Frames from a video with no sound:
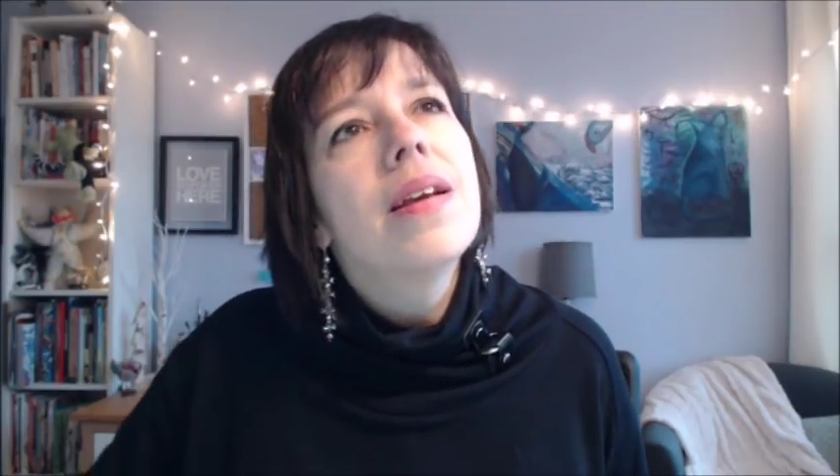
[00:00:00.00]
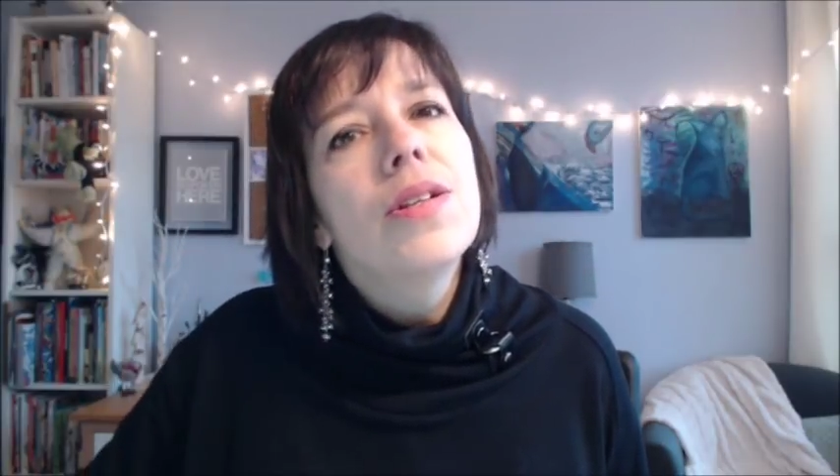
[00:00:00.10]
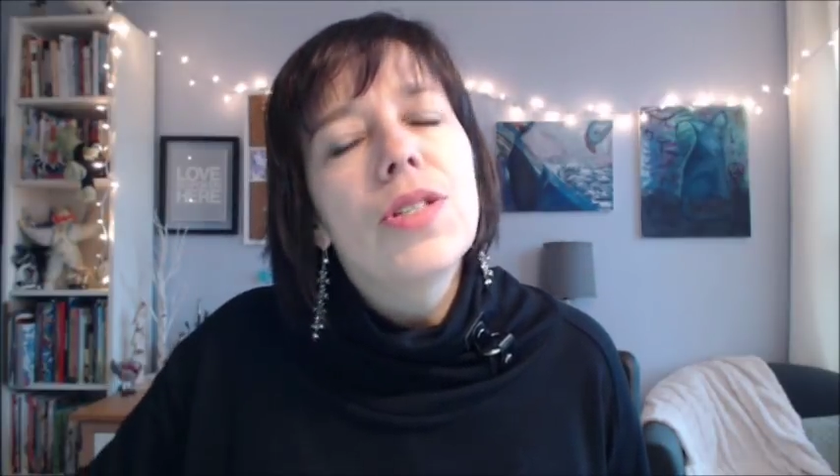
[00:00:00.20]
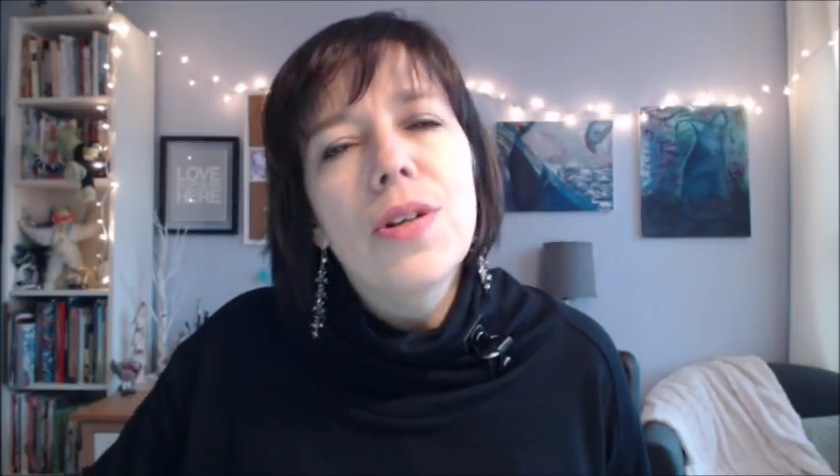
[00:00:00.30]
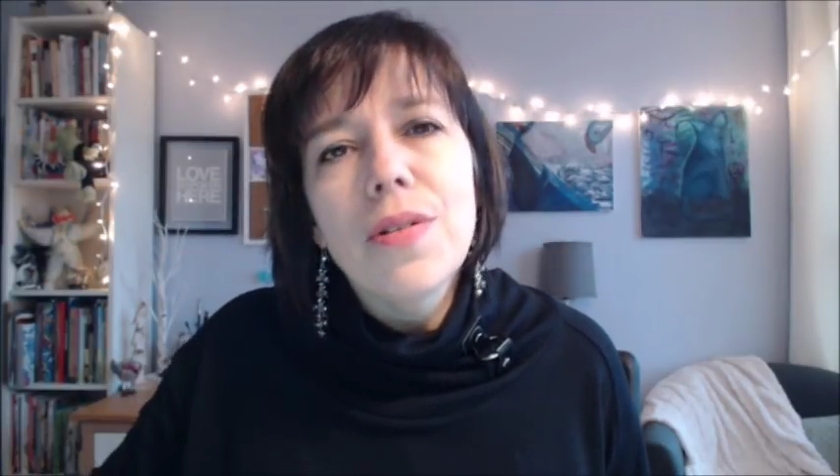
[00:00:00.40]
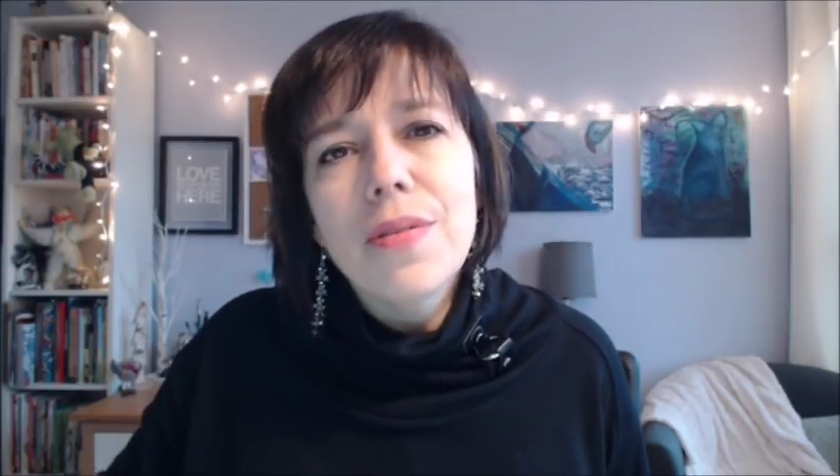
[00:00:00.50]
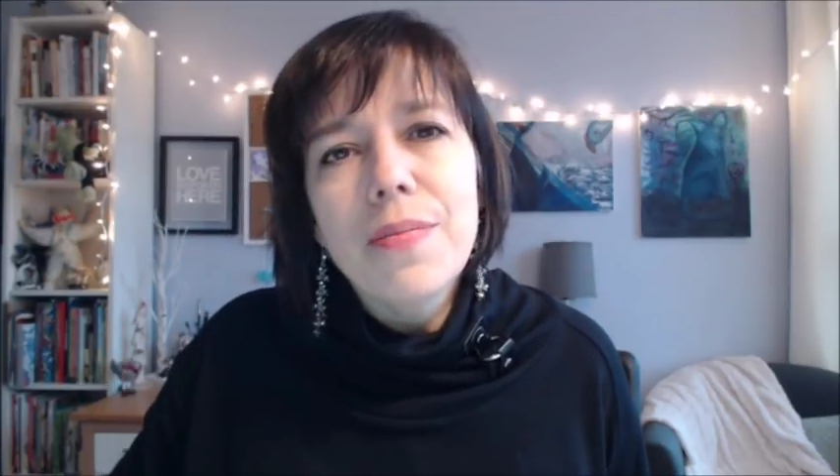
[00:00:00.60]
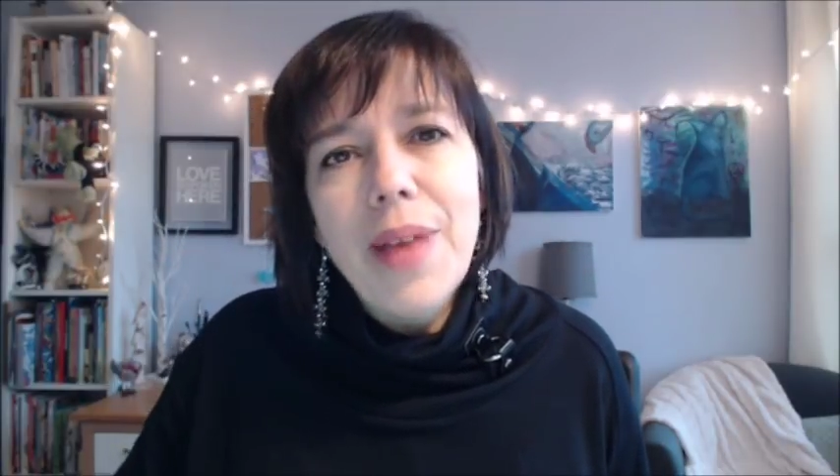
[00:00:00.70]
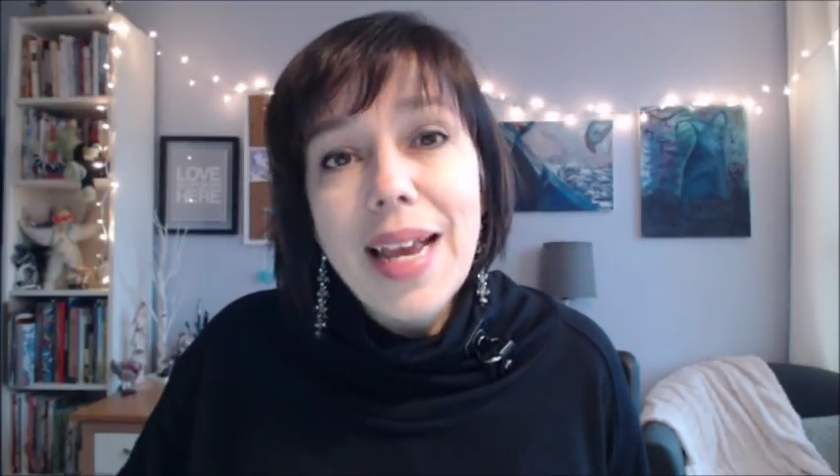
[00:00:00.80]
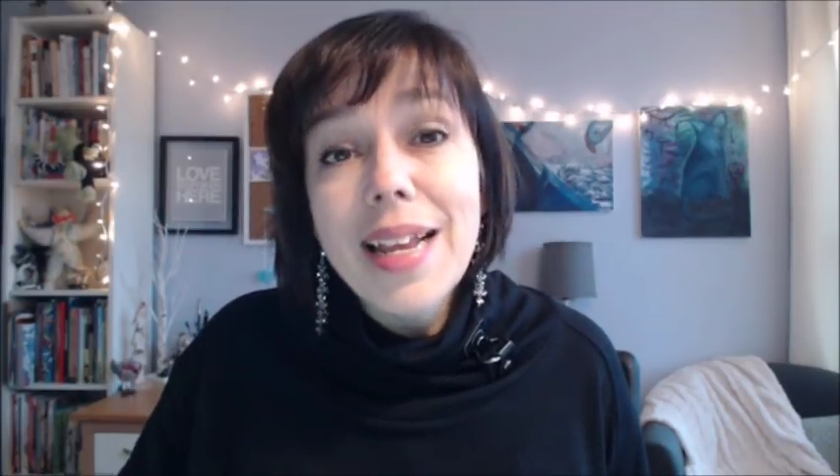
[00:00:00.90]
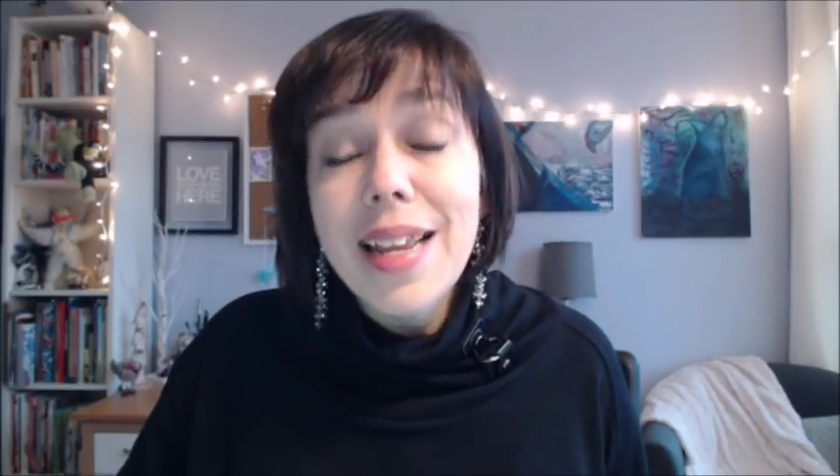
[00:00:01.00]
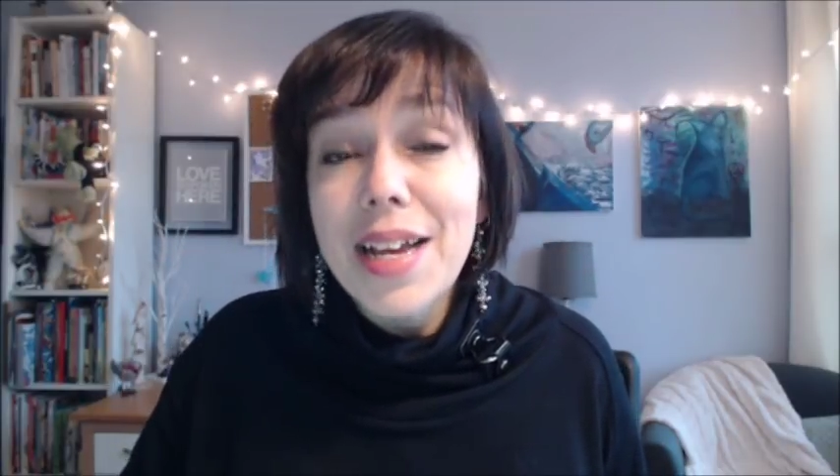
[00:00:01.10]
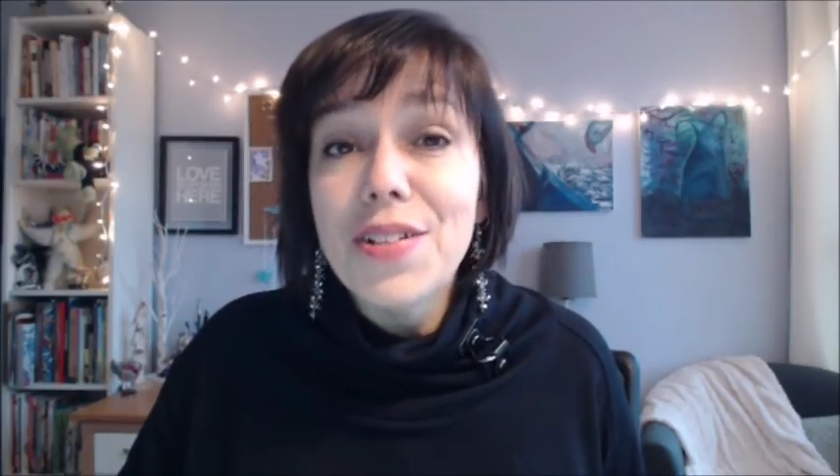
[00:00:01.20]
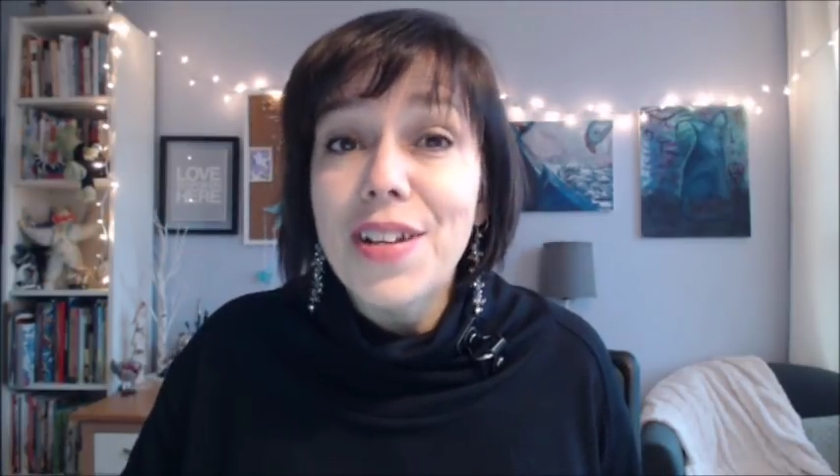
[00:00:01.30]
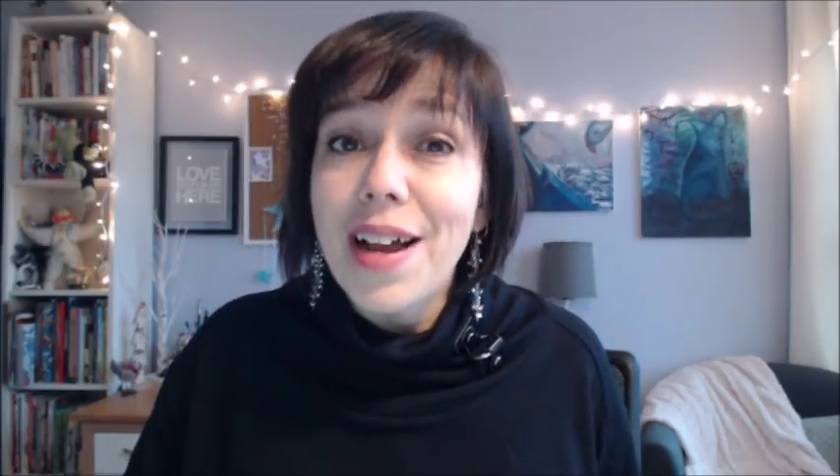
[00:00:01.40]
So Megan
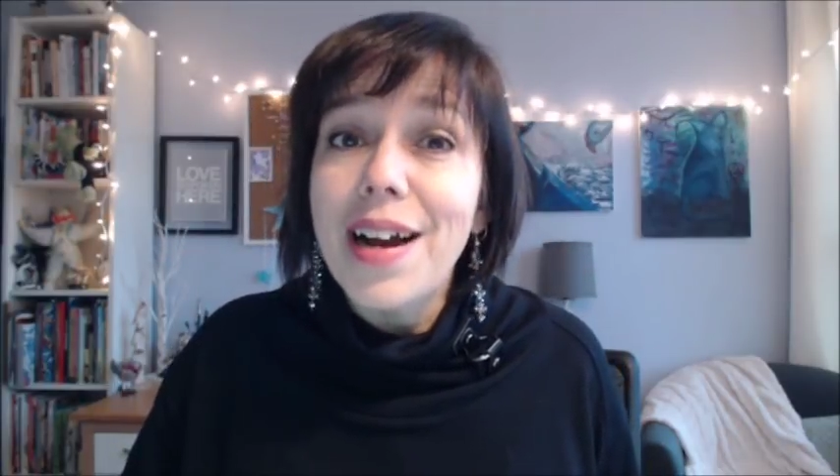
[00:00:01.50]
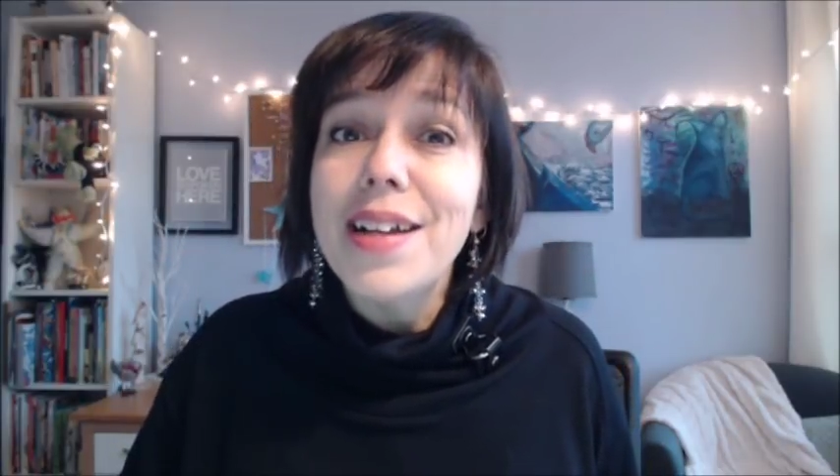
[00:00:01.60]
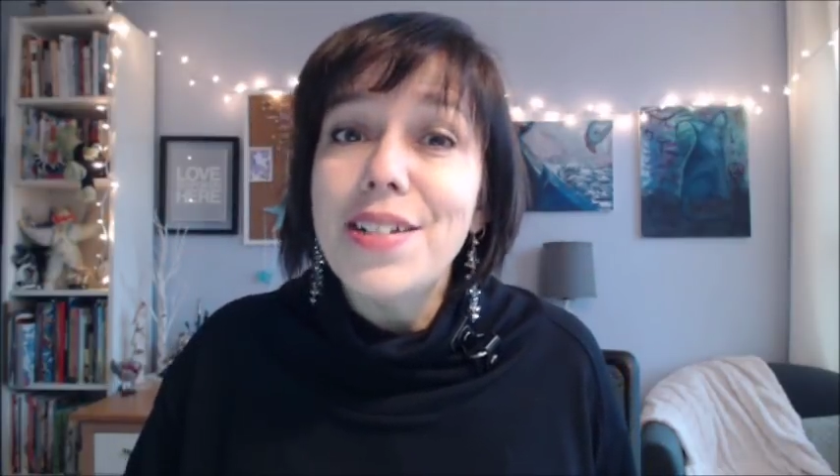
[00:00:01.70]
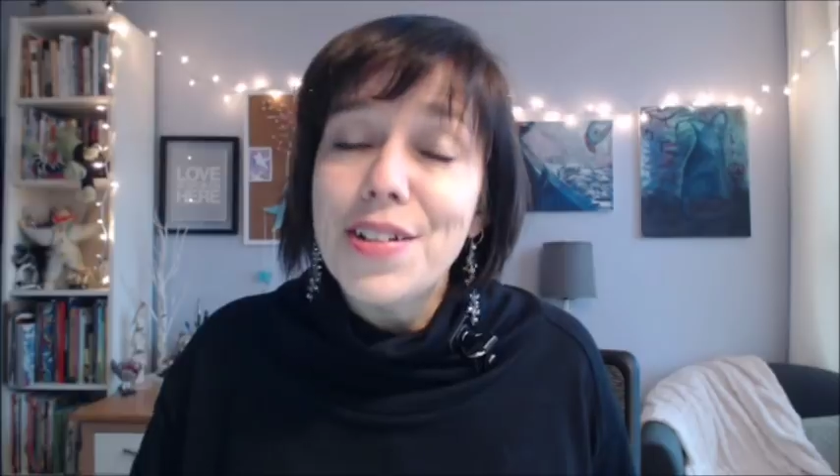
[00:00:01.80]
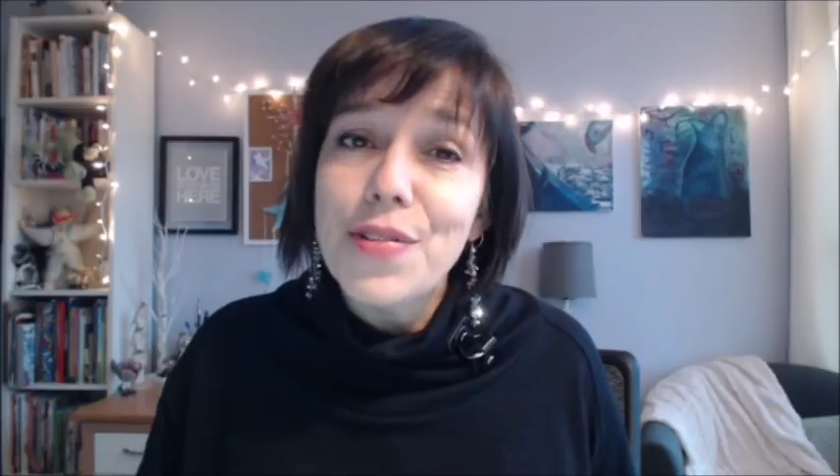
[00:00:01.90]
Ganj and I